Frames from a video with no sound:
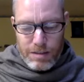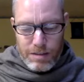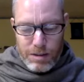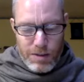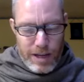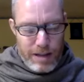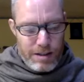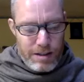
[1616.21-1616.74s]

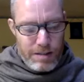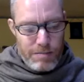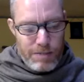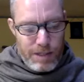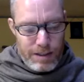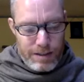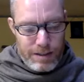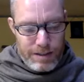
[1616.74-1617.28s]
that is an
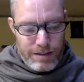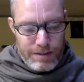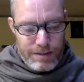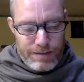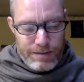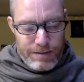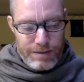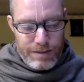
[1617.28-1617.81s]
umbrella,
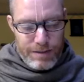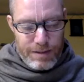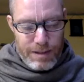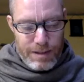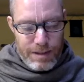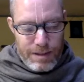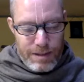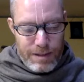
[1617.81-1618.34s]

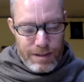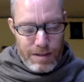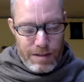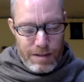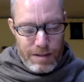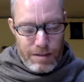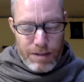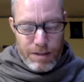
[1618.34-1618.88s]
and then a
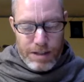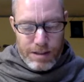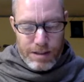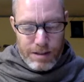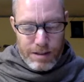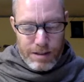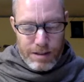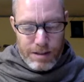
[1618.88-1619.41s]
bracelet
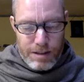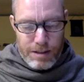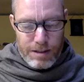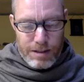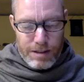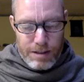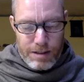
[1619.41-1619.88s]
below that.